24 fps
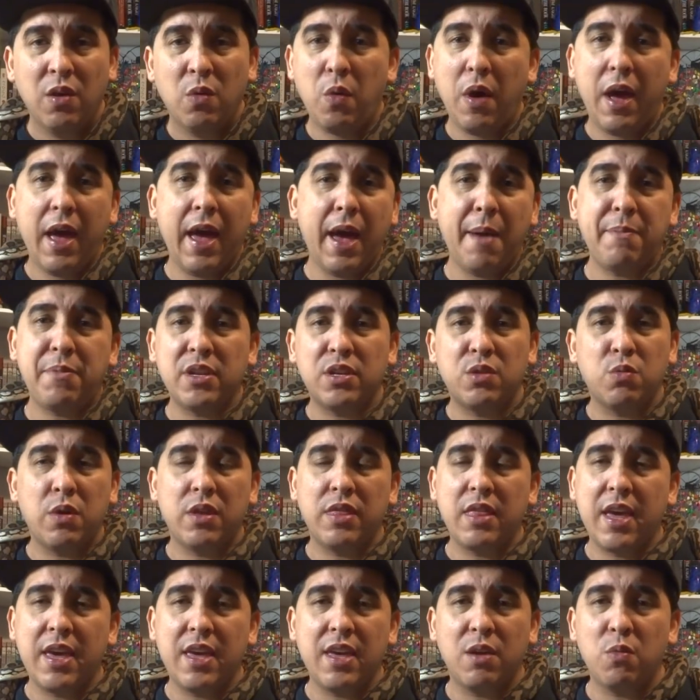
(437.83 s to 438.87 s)
What happens
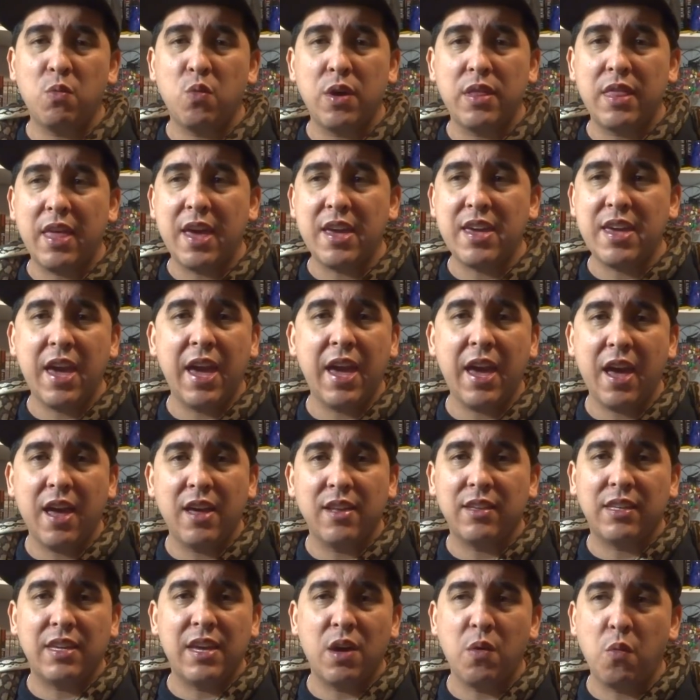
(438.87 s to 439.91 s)
when they when they
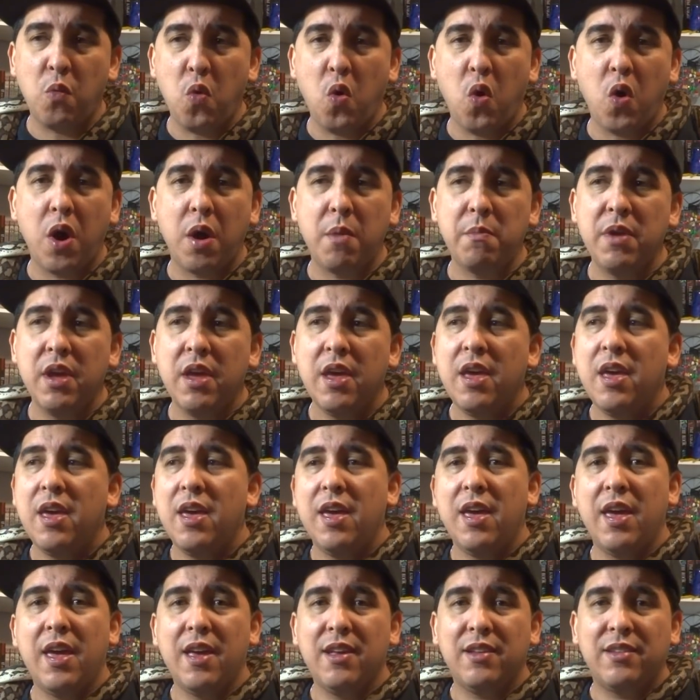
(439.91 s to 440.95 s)
can't get warm
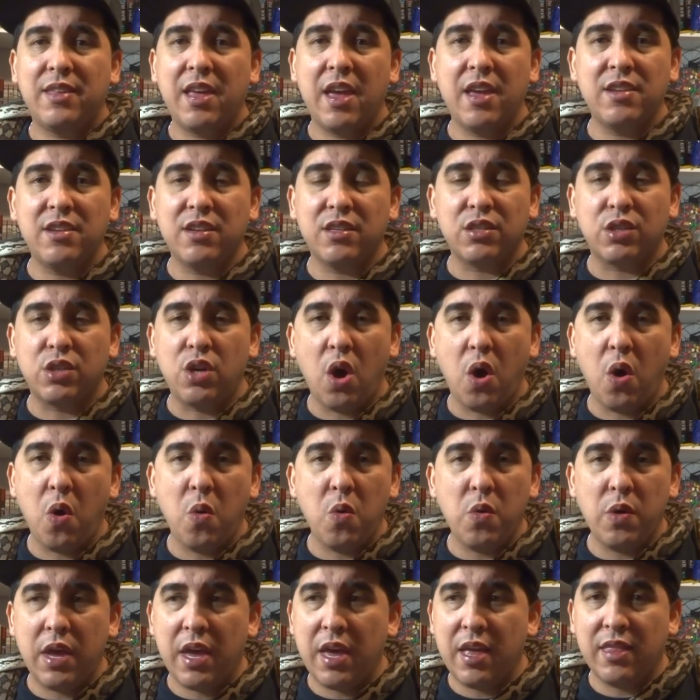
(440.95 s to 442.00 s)
is they just
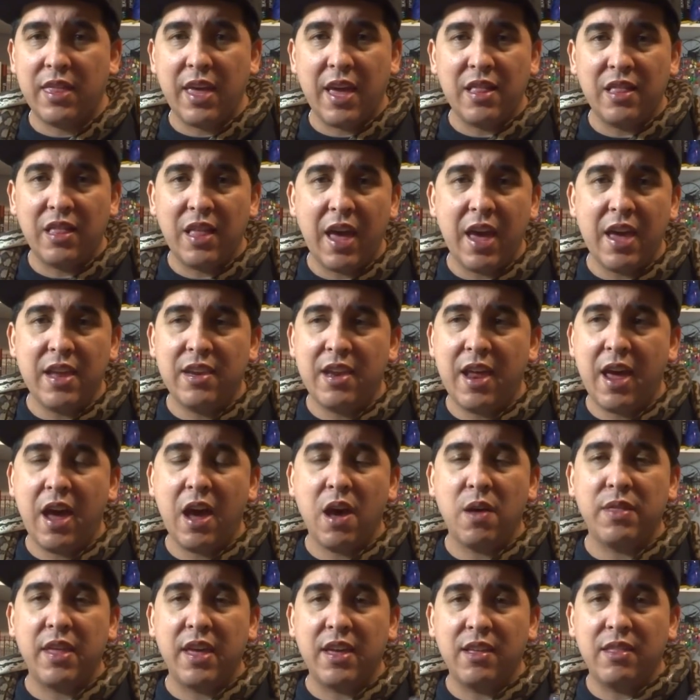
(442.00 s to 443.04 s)
go, eh, they lay
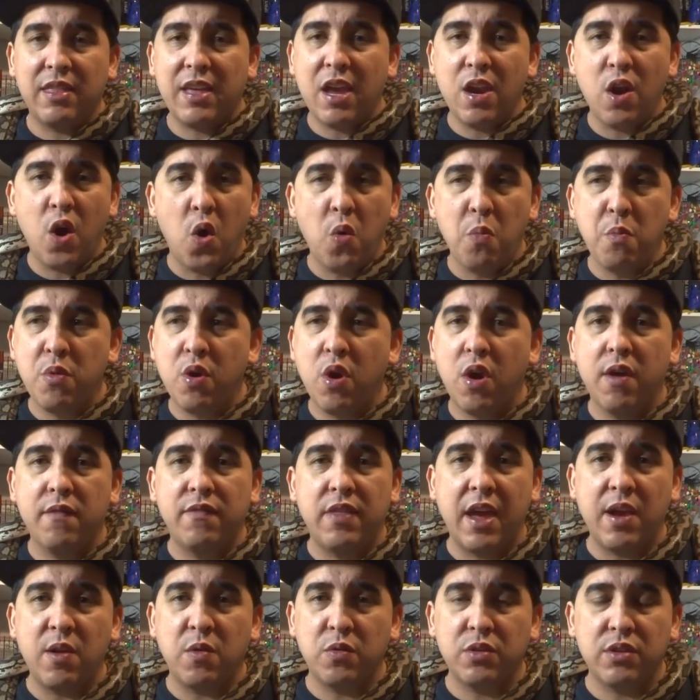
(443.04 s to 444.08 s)
down, they, they don't move,
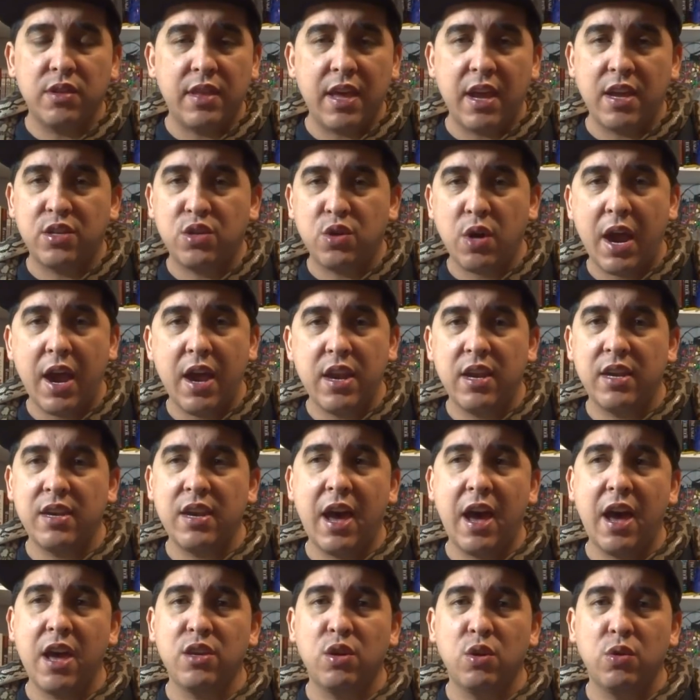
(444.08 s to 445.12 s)
they, they try to
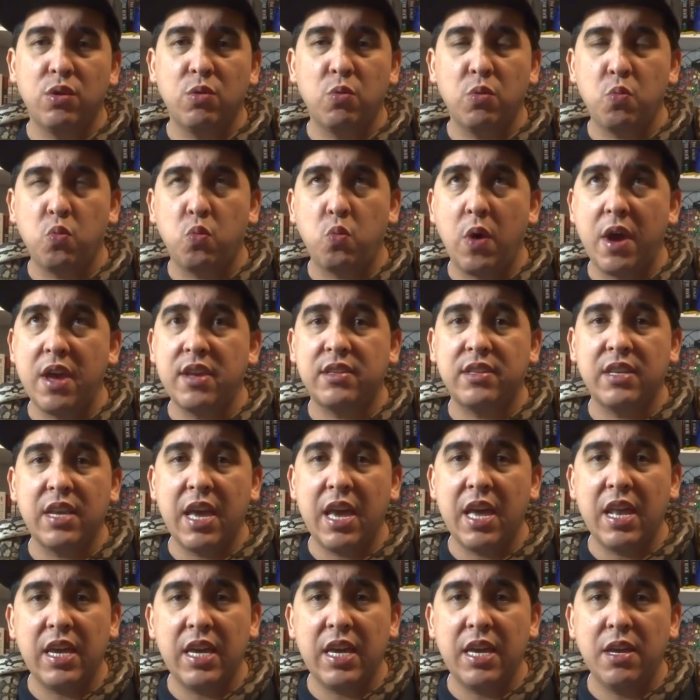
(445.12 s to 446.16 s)
not you waste
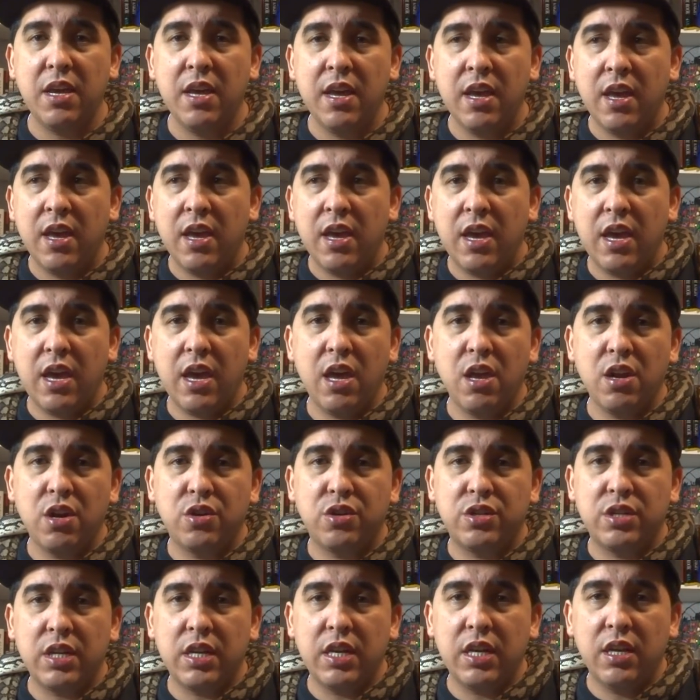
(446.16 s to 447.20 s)
any
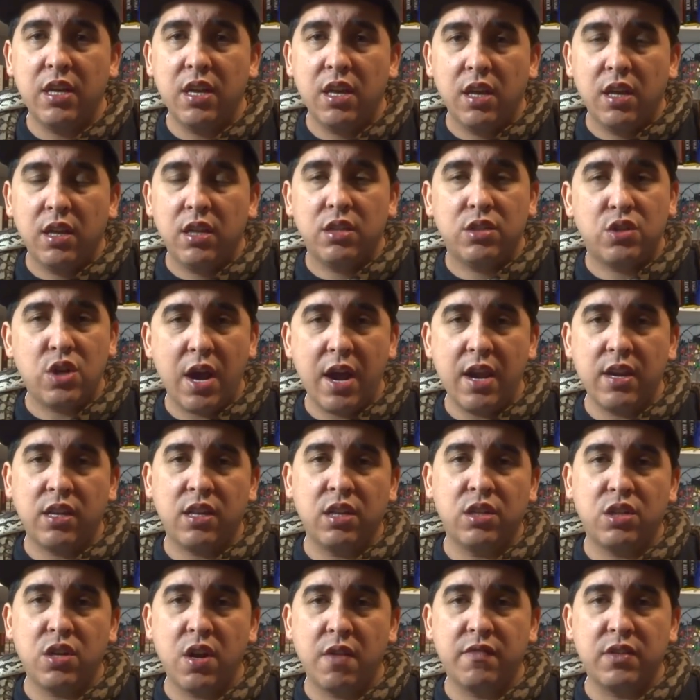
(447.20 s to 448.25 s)
energy trying to
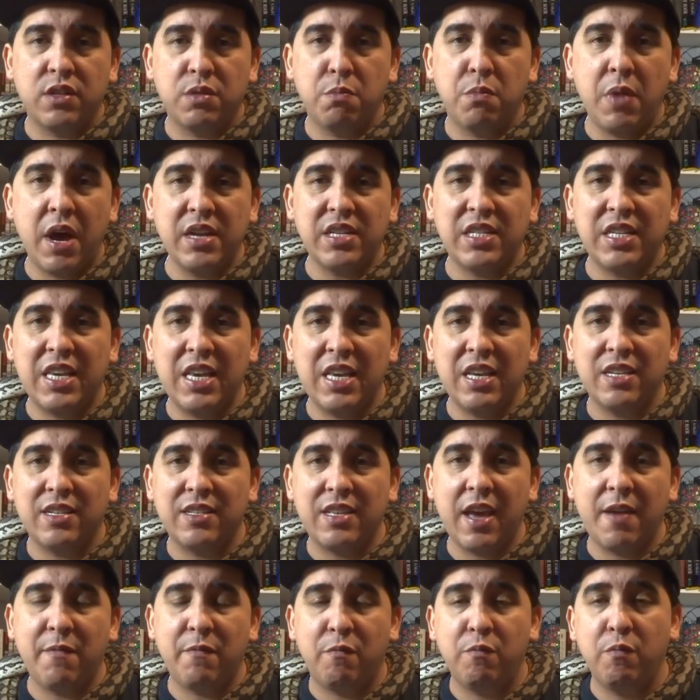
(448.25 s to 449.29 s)
conserve as much heat as
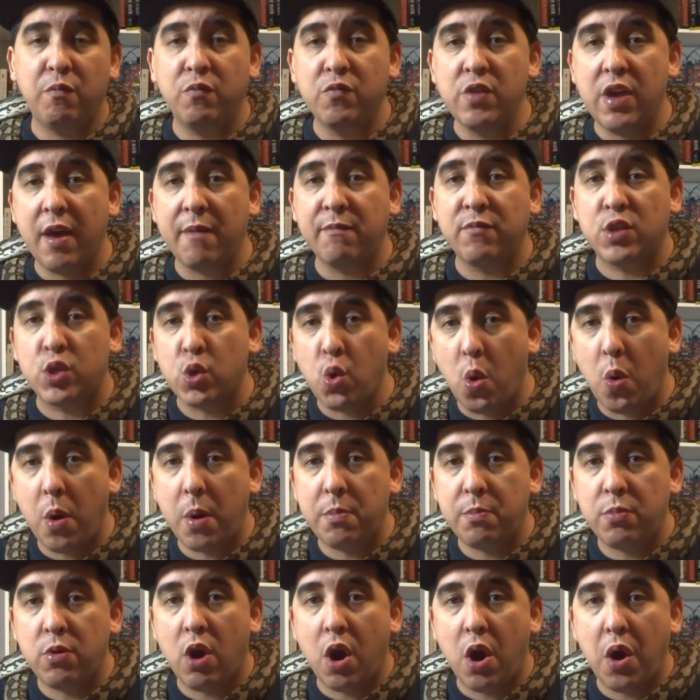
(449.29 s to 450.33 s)
they
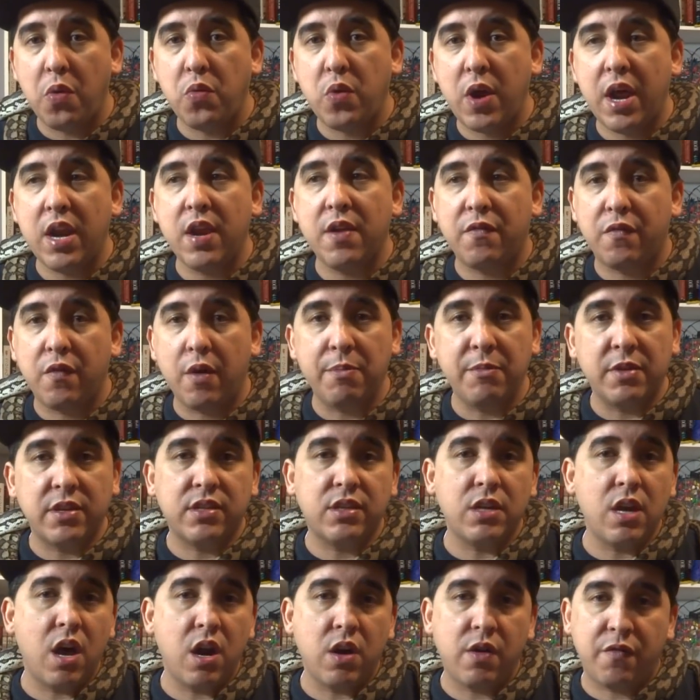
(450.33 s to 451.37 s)
absorb already from the
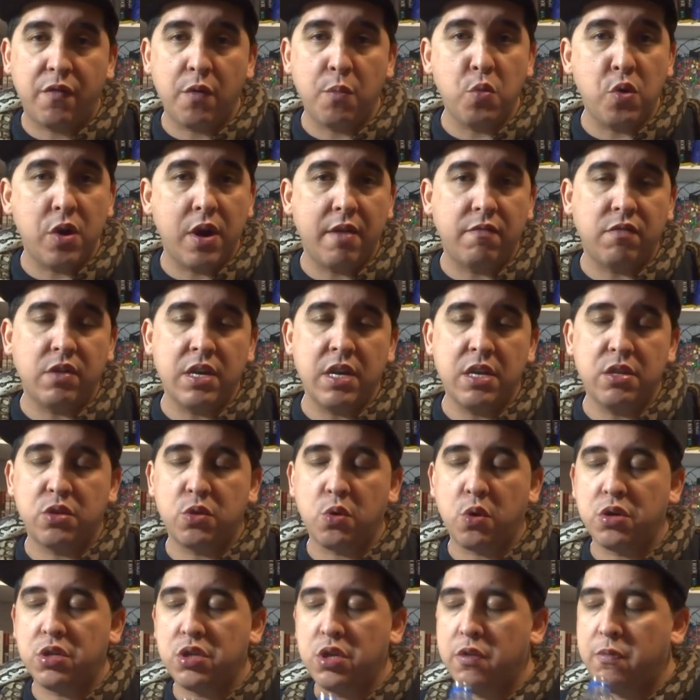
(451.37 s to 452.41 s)
sun or from whatever heat
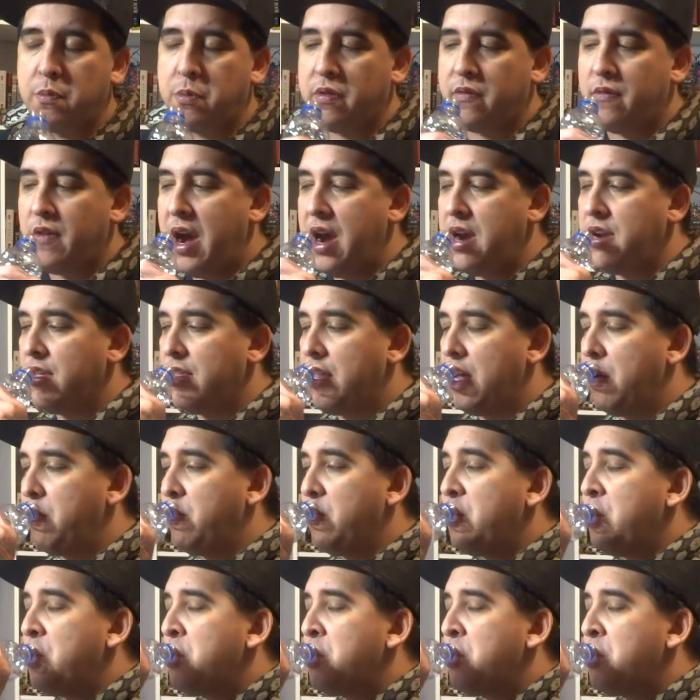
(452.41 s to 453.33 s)
source you provided them.